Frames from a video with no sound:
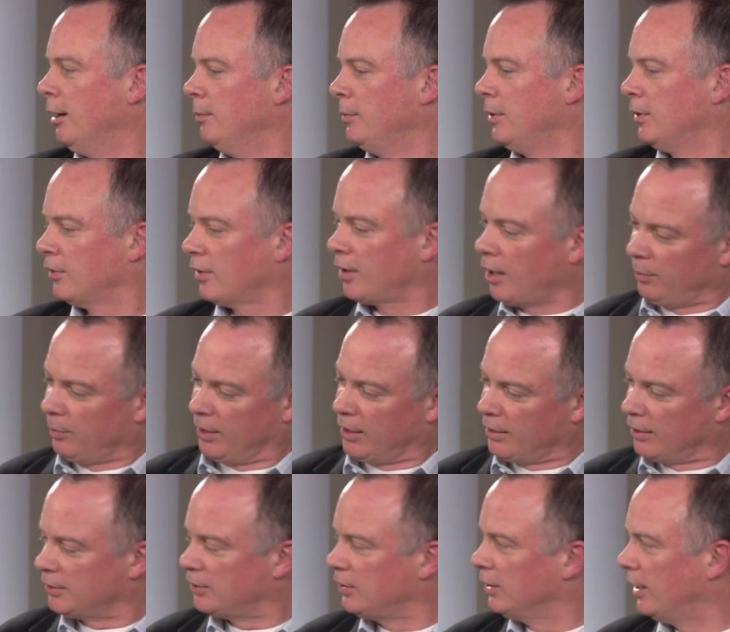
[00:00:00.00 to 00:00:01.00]
There's a couple that
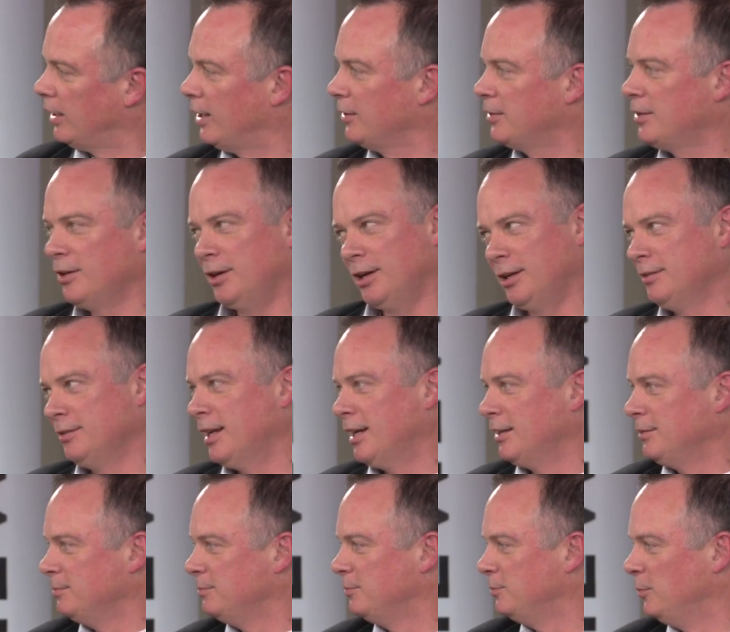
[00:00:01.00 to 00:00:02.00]
are still out there,
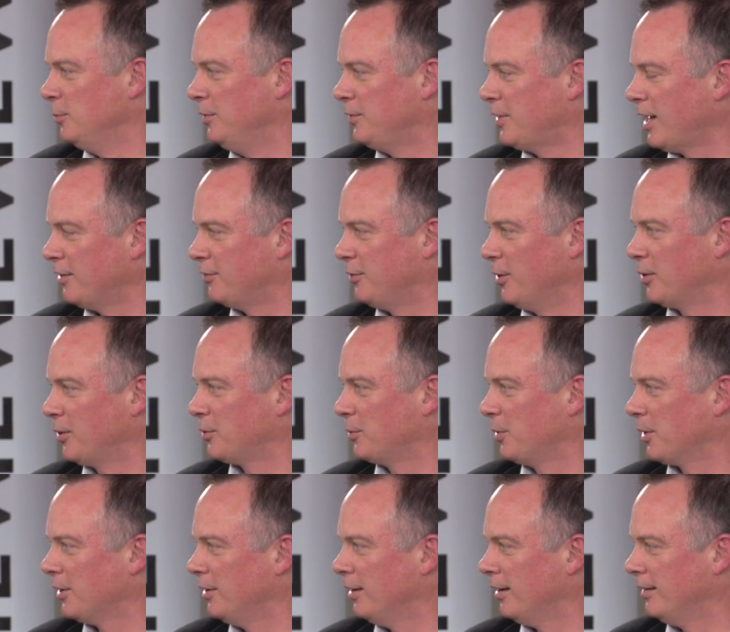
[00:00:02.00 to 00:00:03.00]
and we've got folks
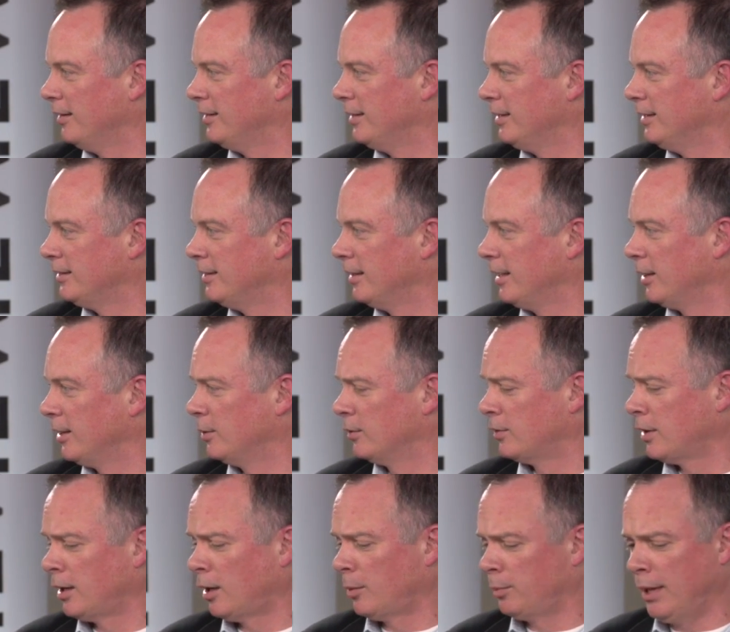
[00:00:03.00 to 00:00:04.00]
working hard to get those
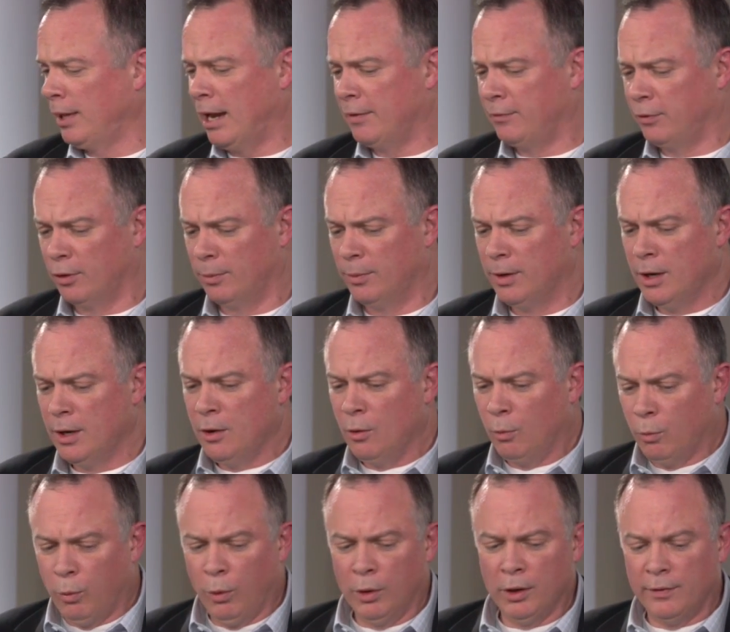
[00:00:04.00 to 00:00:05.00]
on our platform.
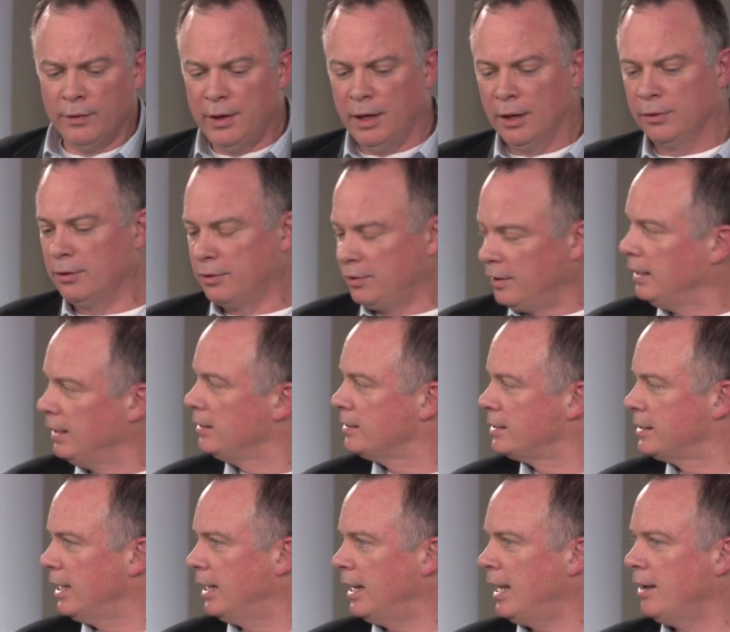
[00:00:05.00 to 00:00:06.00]
One of the other things
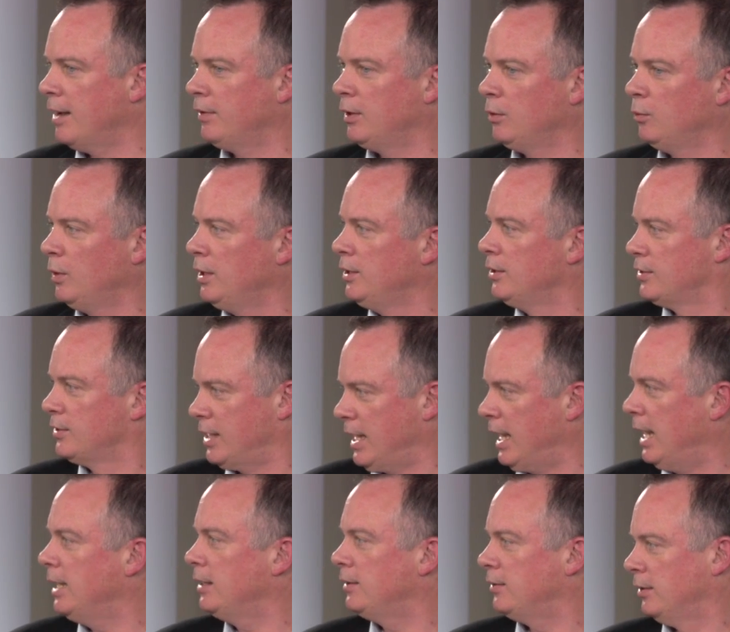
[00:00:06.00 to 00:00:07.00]
that having Windows
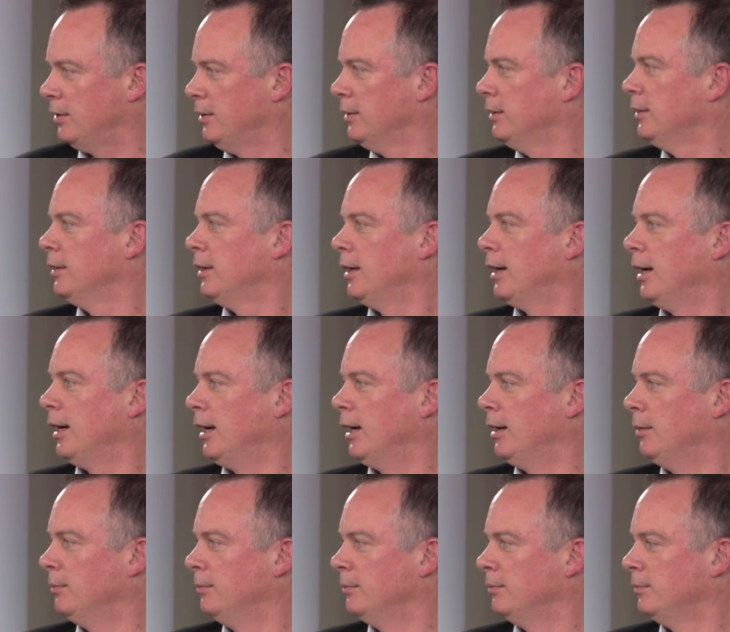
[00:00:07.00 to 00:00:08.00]
8
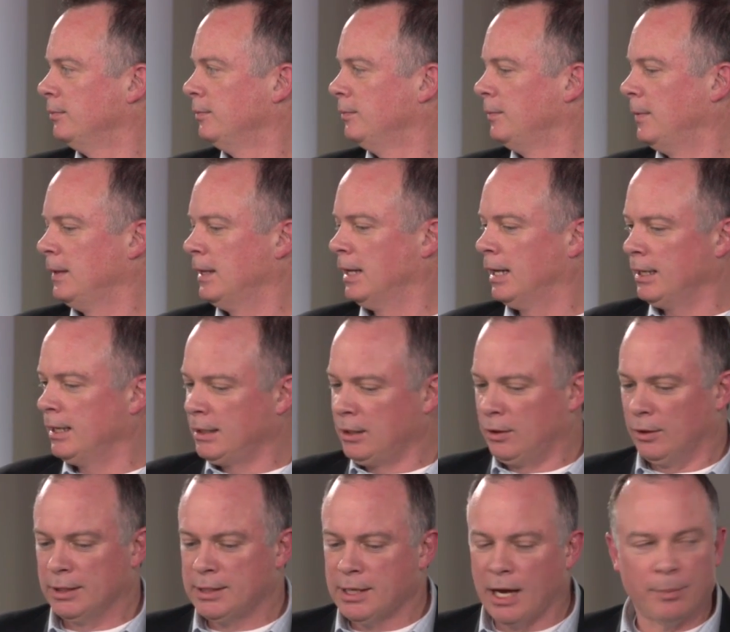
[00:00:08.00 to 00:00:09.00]

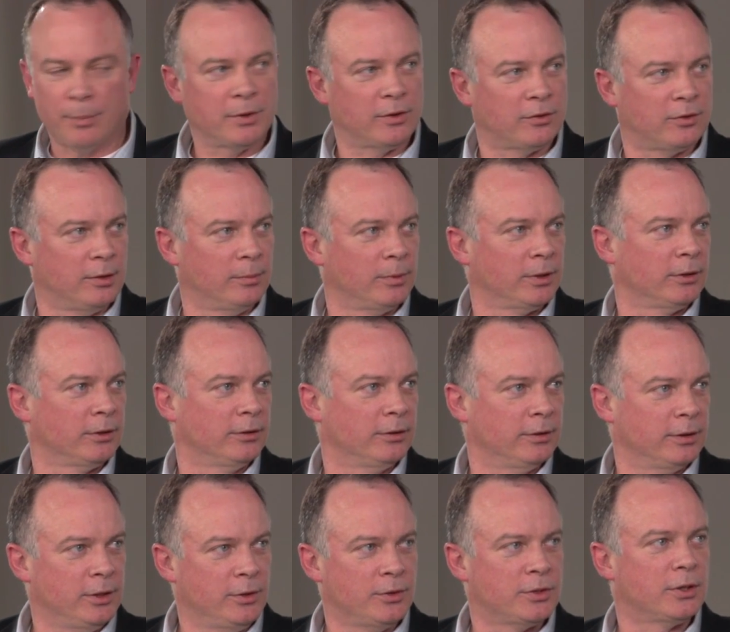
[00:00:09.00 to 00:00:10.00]
adopt a similar
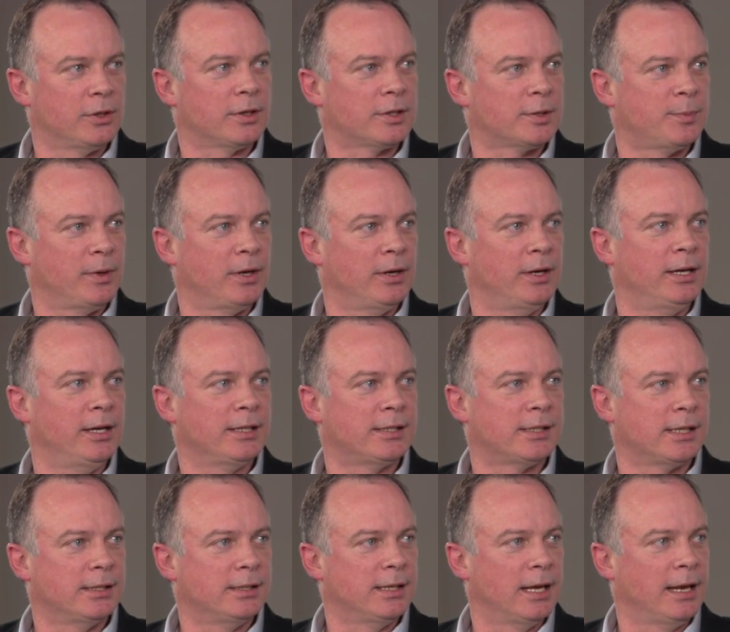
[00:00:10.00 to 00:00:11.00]
user experience
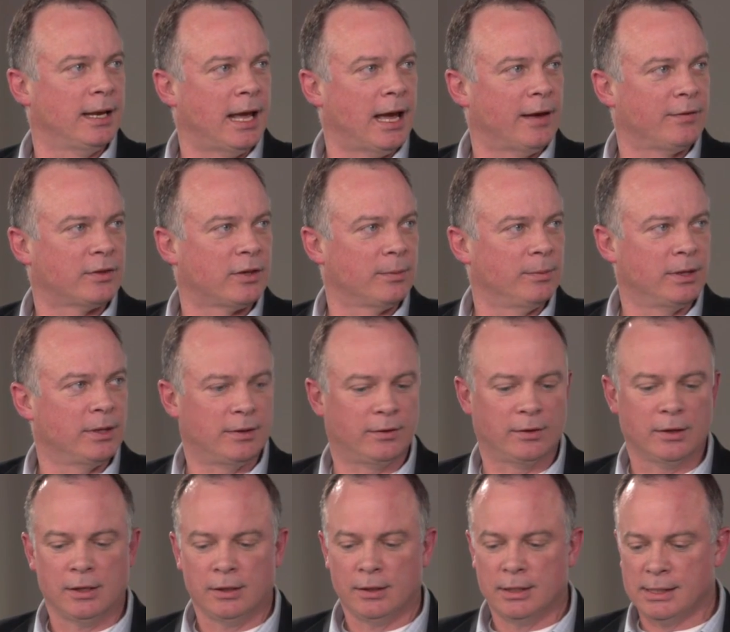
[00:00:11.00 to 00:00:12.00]
and have some of the
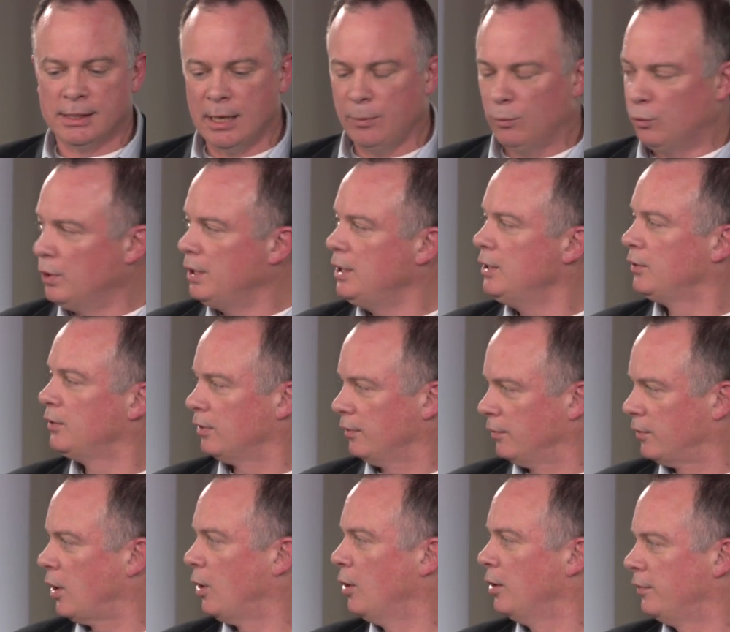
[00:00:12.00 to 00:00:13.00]
same reuse
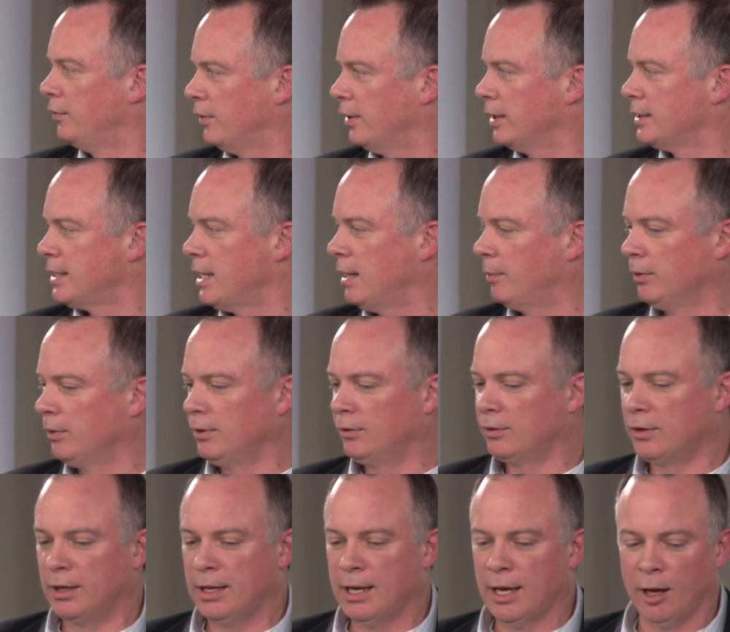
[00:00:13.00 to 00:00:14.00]
of code, for example, is
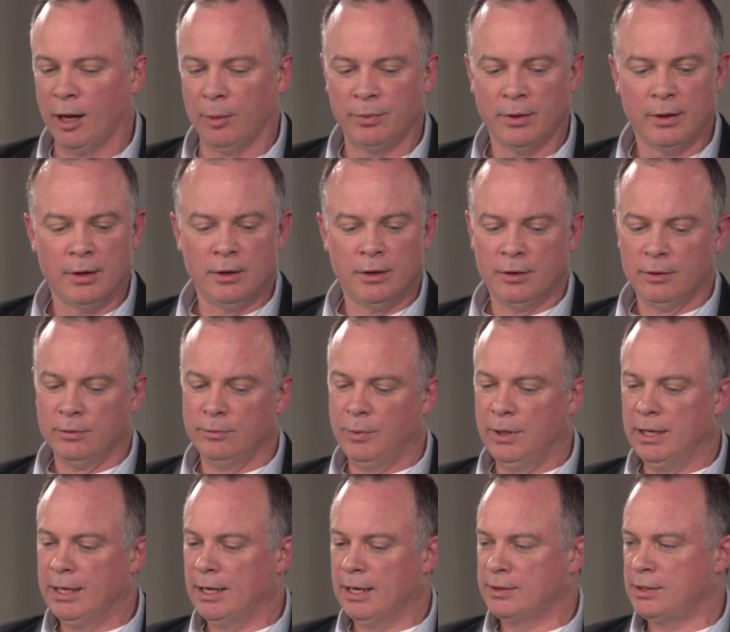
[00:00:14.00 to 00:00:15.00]
going to help. We
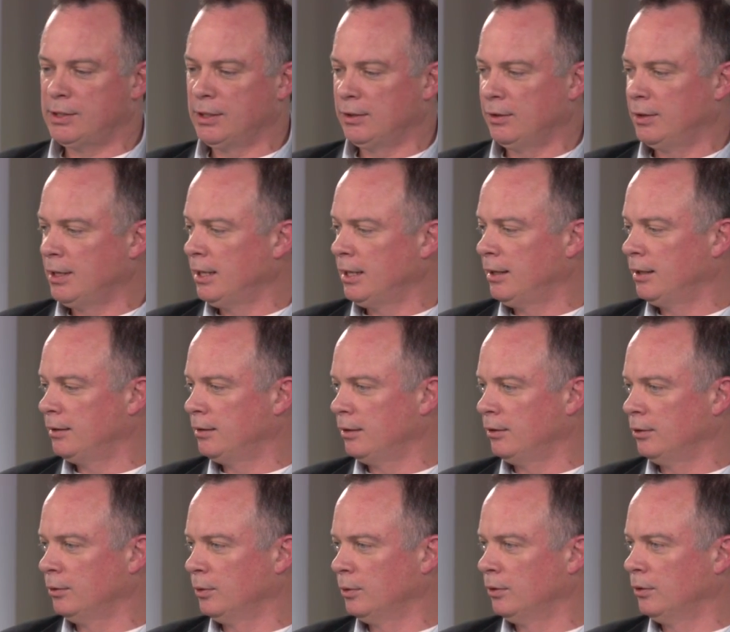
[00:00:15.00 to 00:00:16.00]
announced the other day that
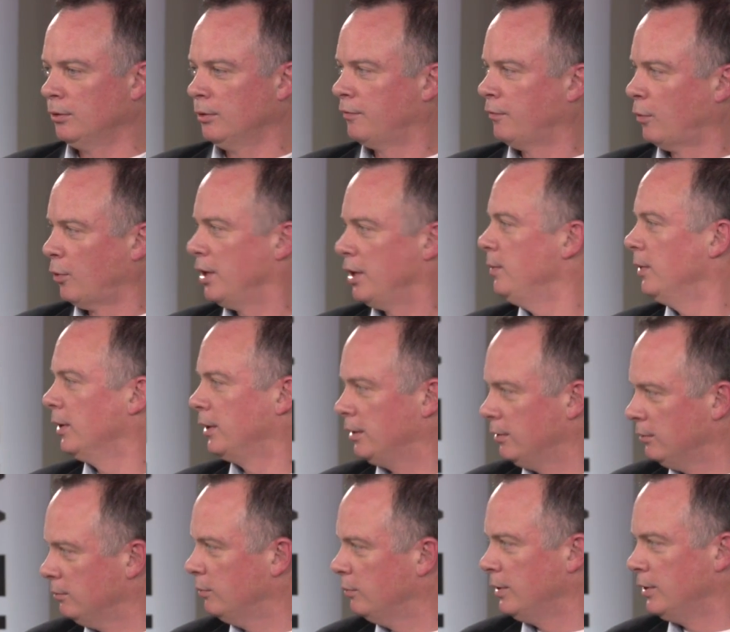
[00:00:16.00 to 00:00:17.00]
there were 40
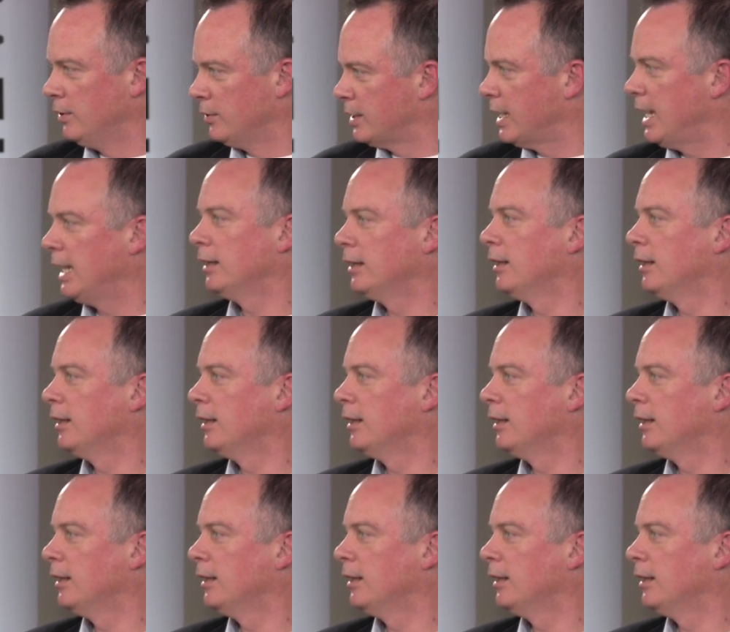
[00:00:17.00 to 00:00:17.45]
million Windows 8